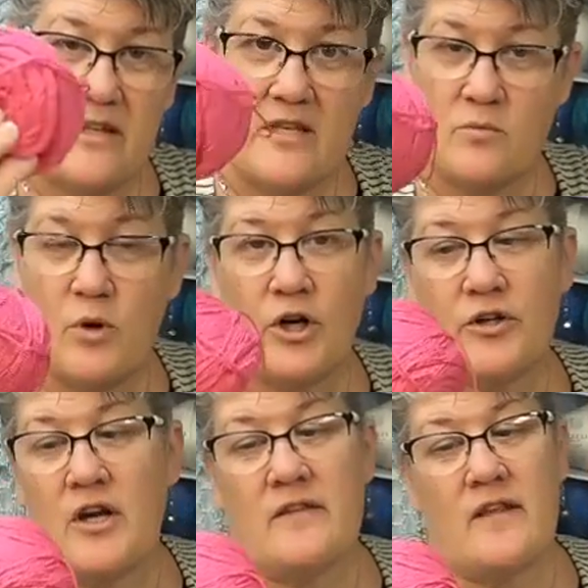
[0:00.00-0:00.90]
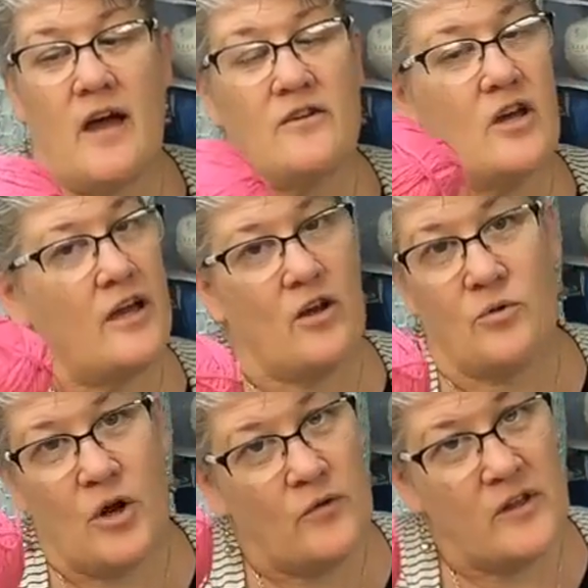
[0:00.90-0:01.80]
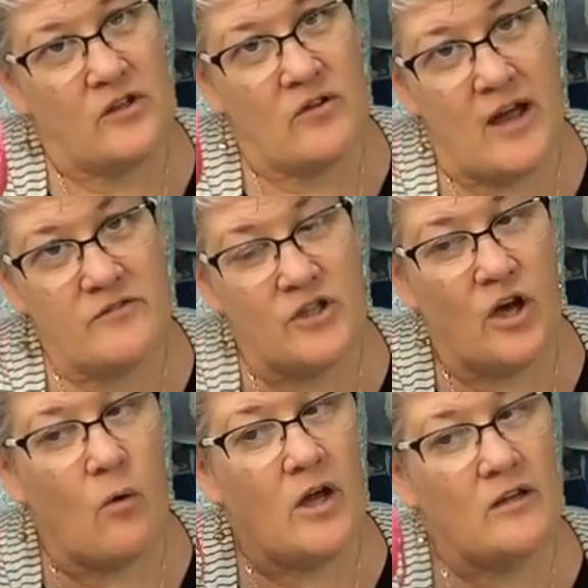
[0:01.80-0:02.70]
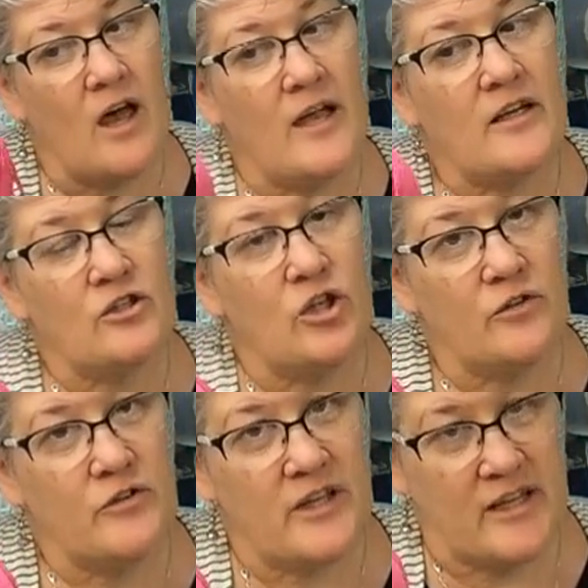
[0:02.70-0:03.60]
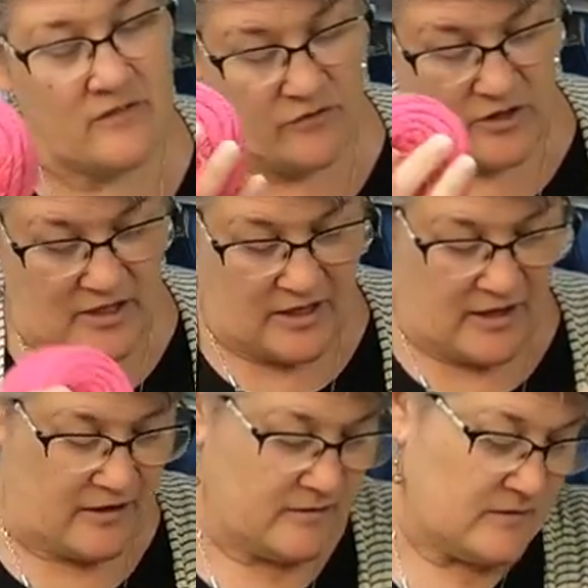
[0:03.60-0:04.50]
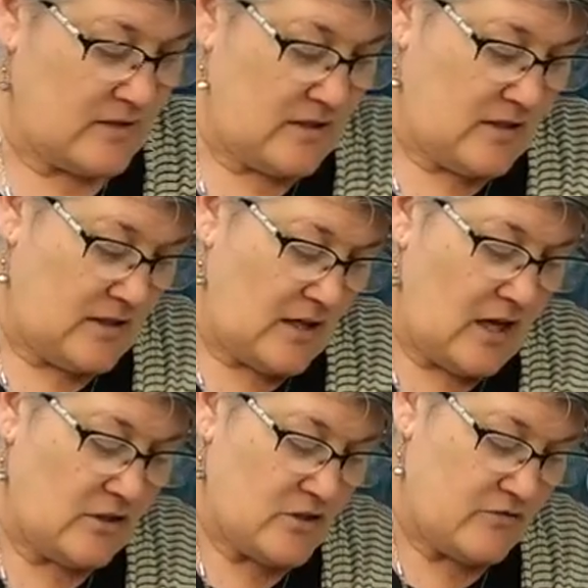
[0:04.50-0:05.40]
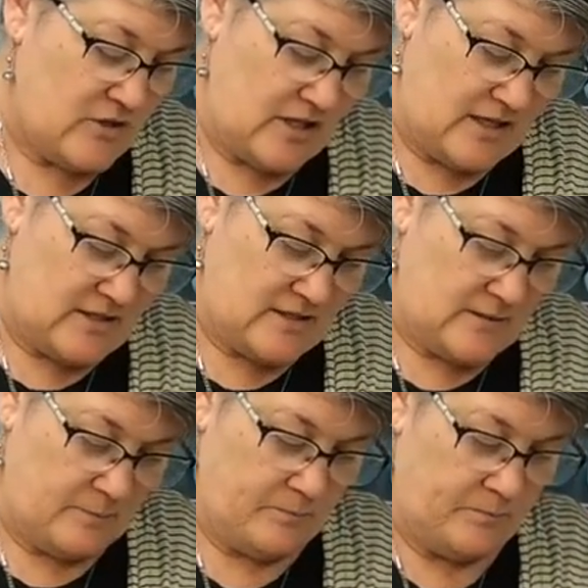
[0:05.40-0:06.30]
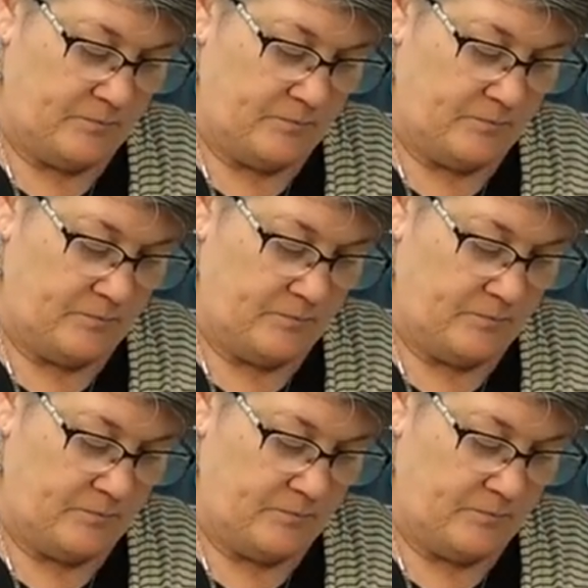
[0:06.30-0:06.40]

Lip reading: These were, I don't know that you have to go online and look for the colors for these.